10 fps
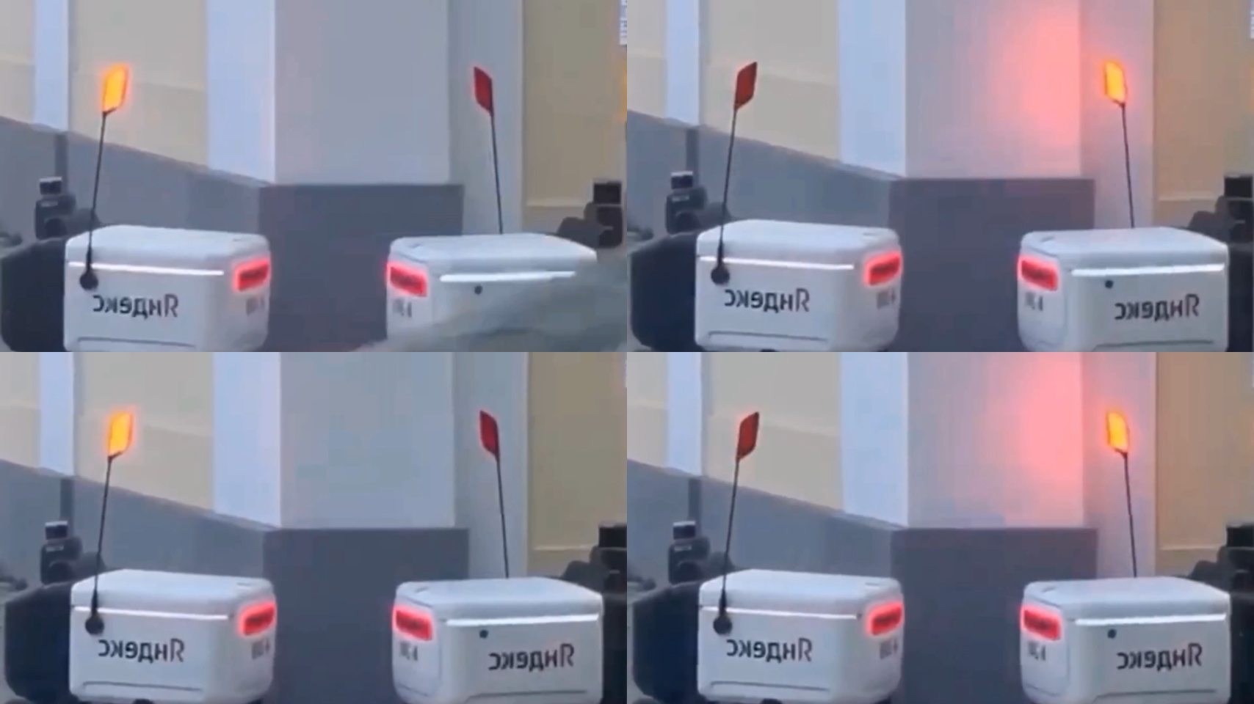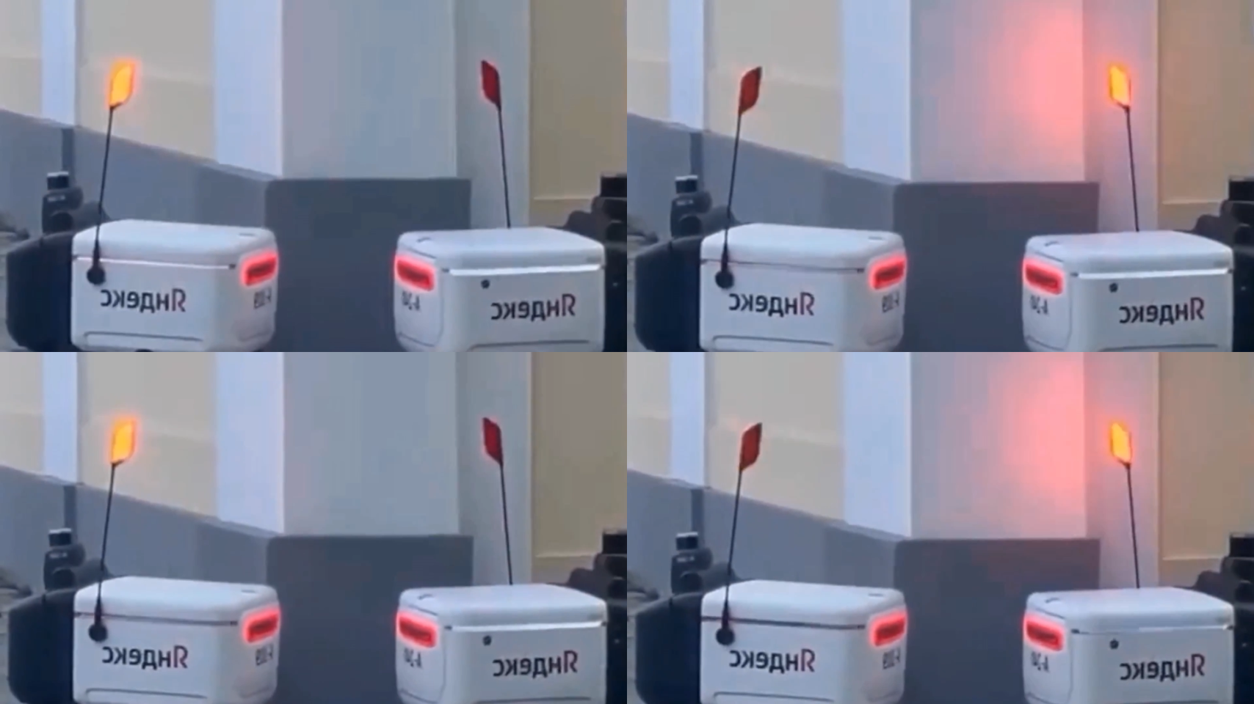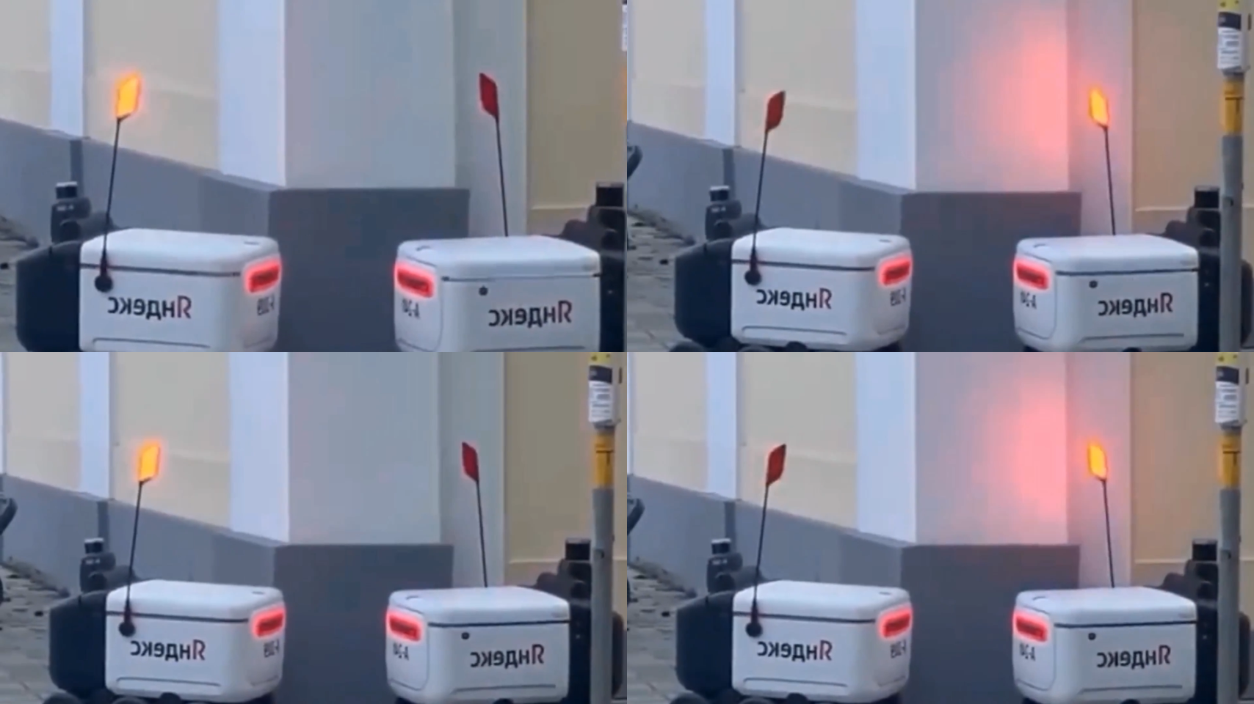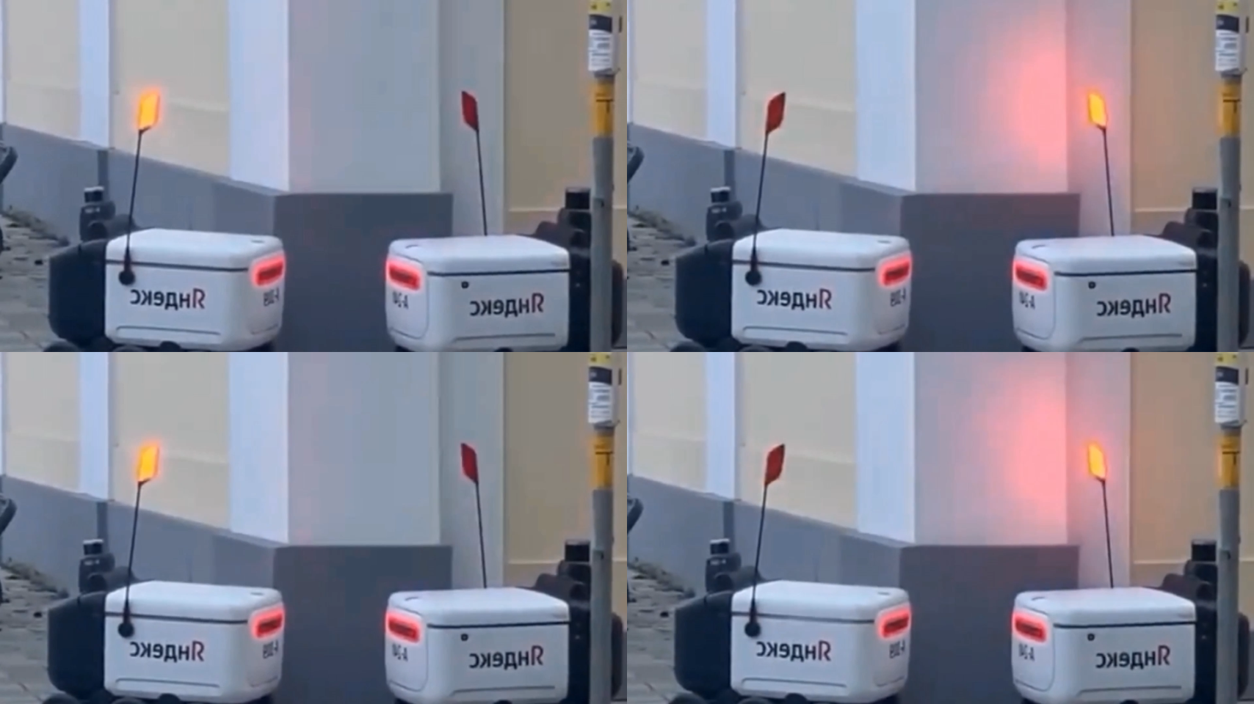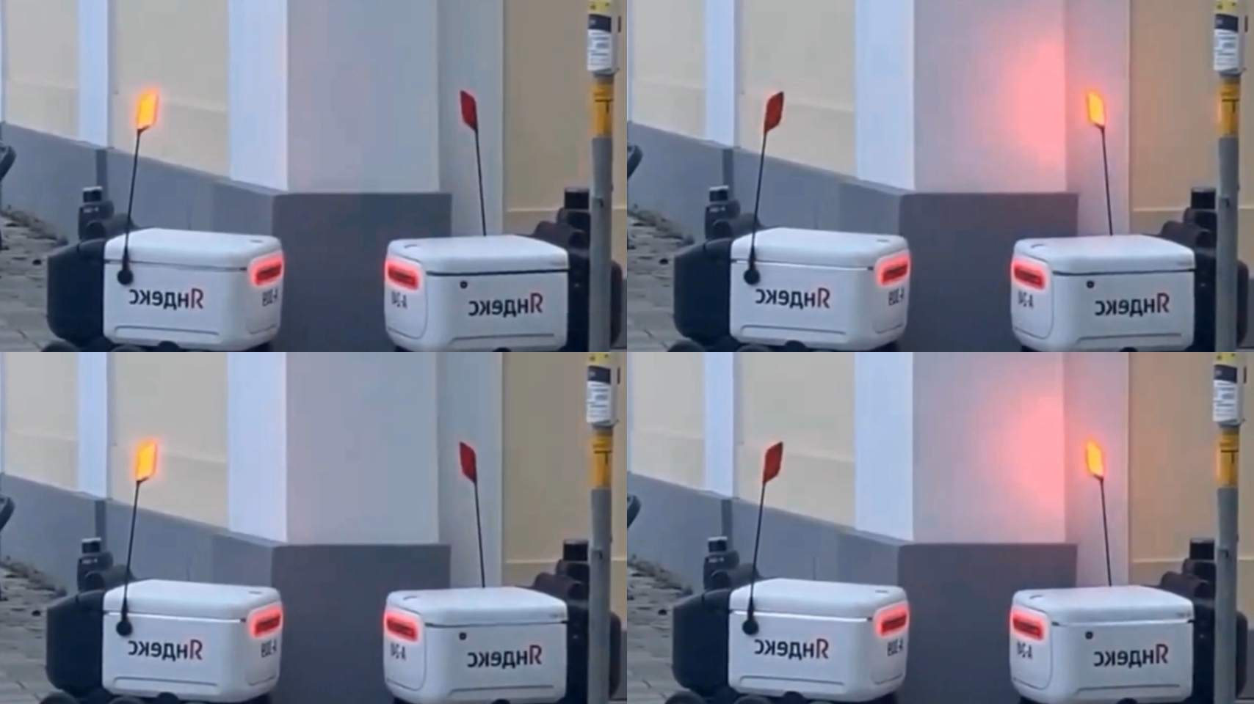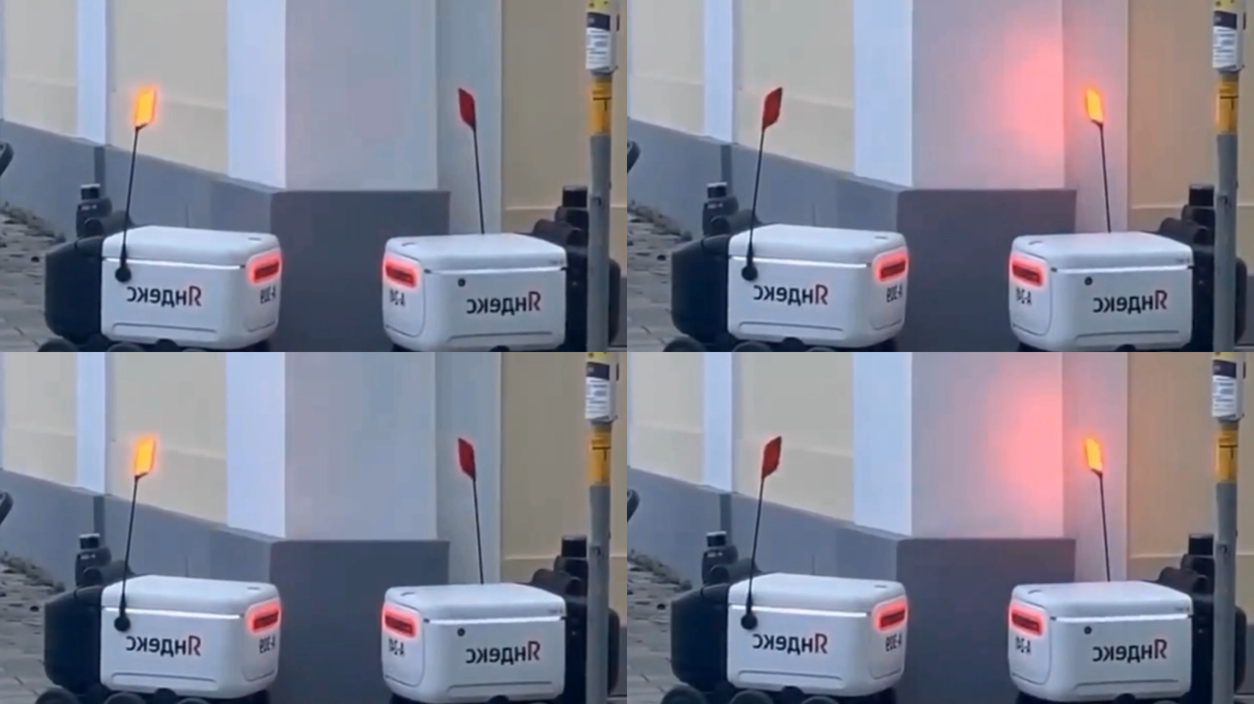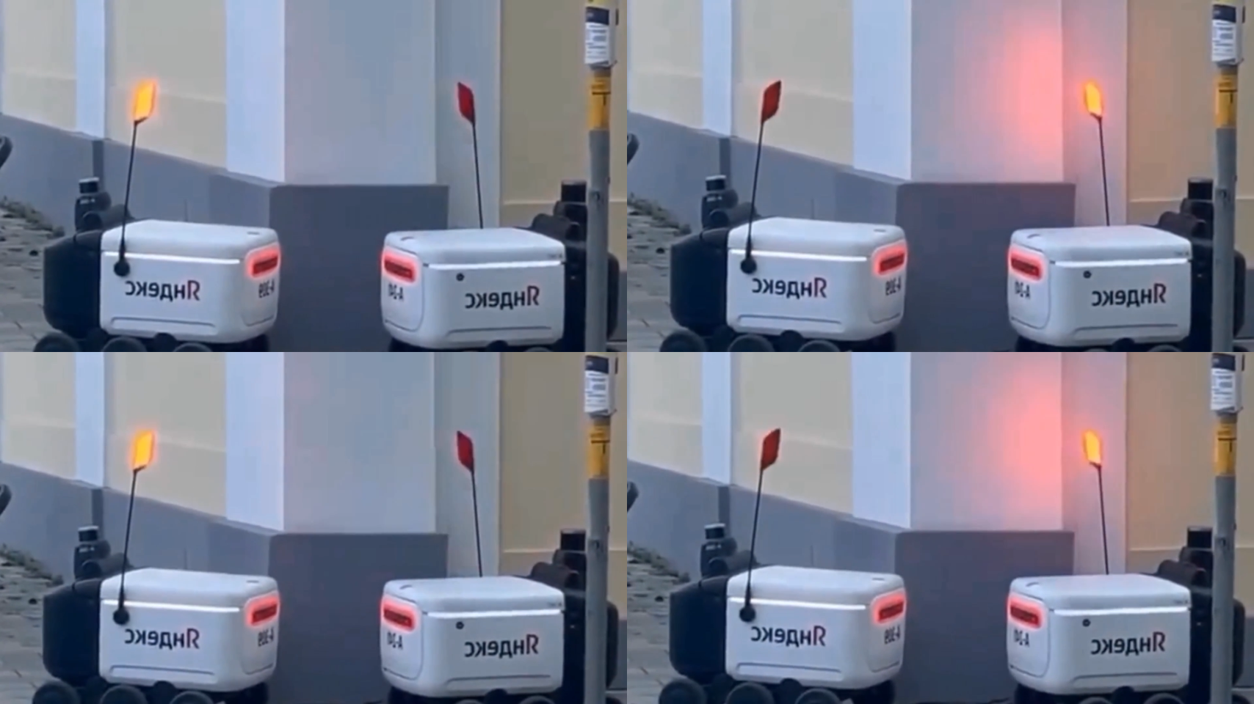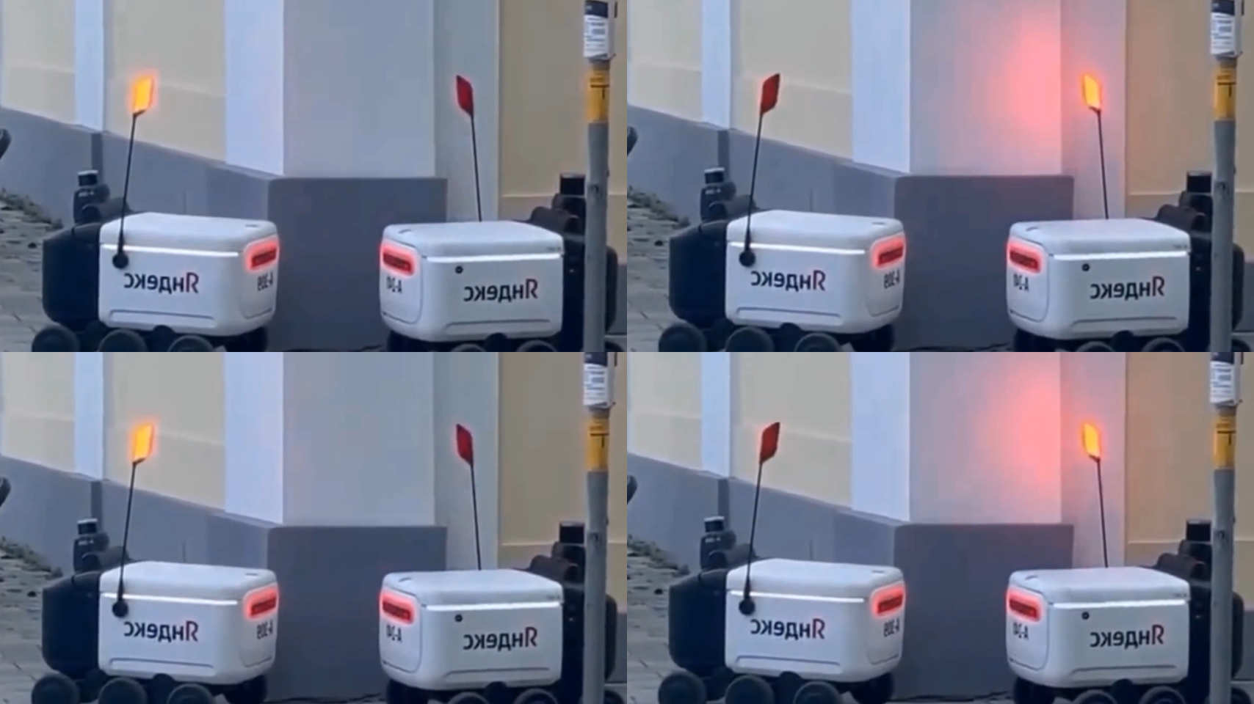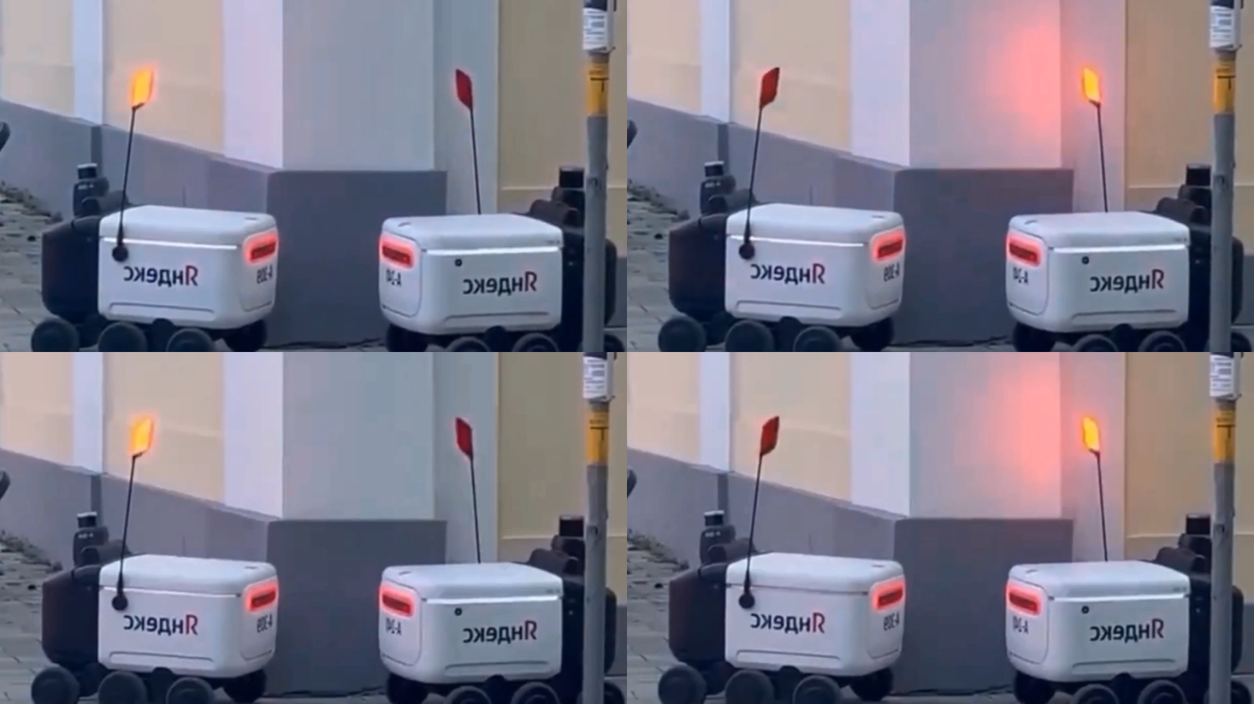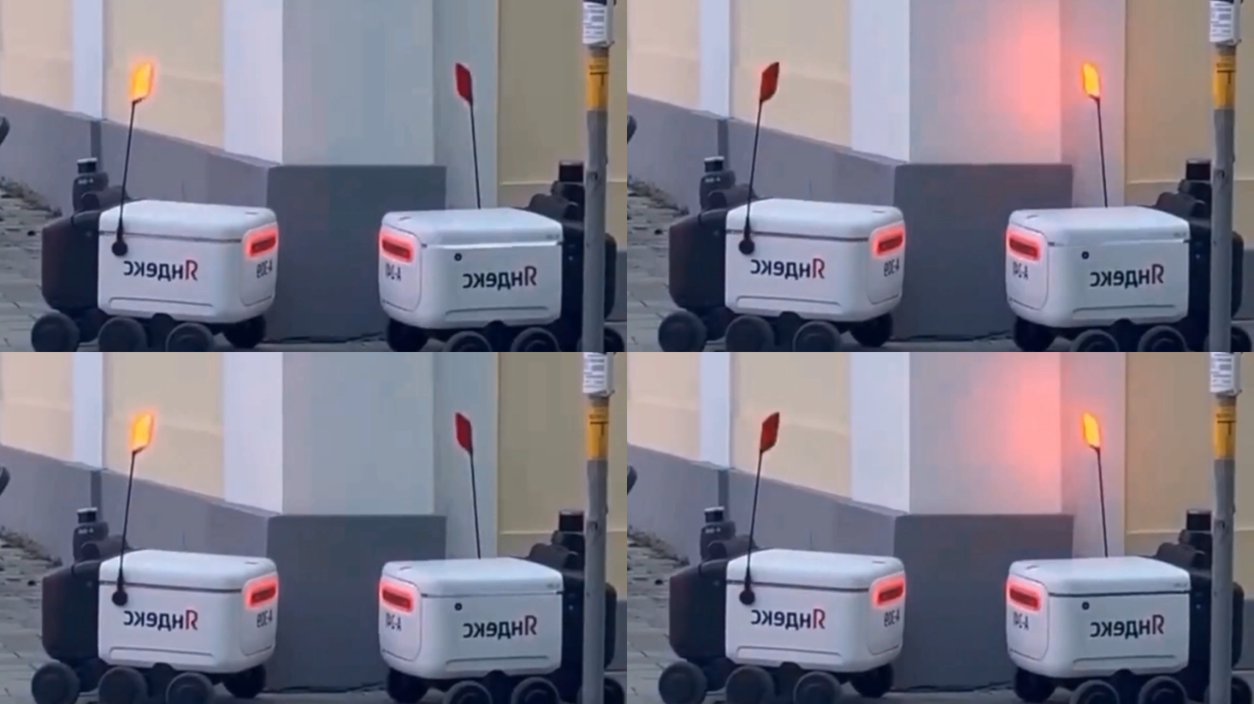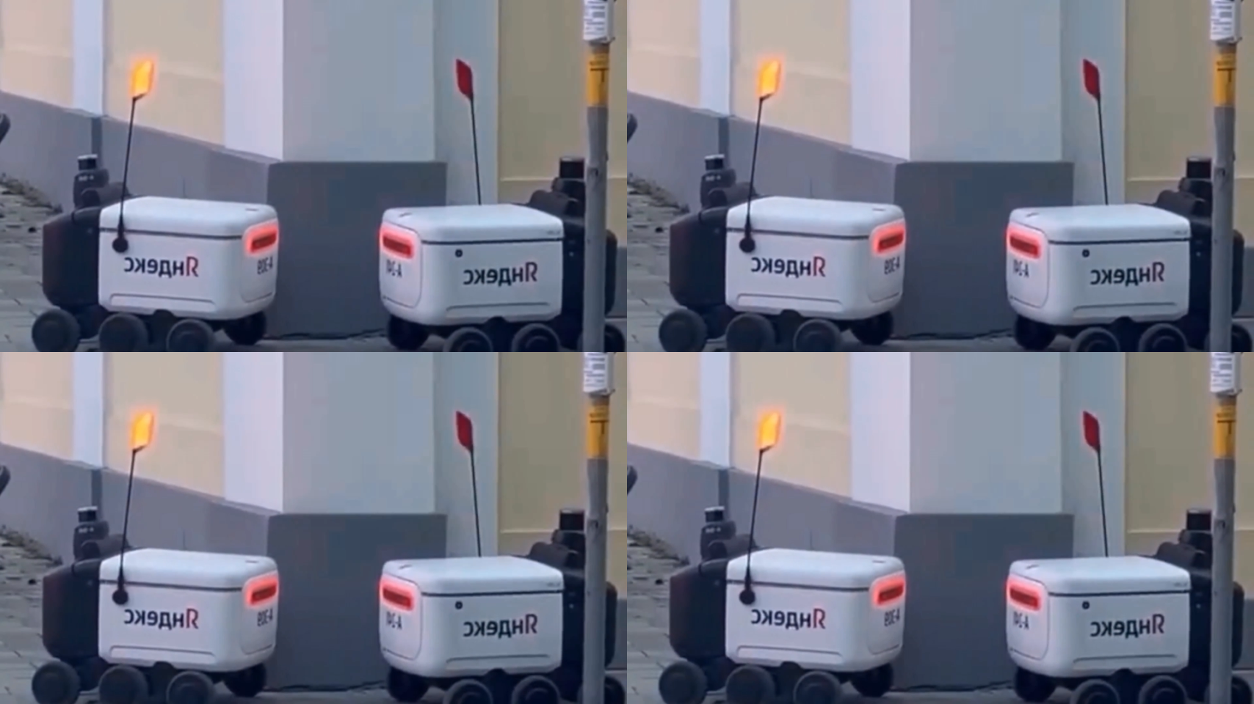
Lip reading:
No face is visible, so there are no lips to read.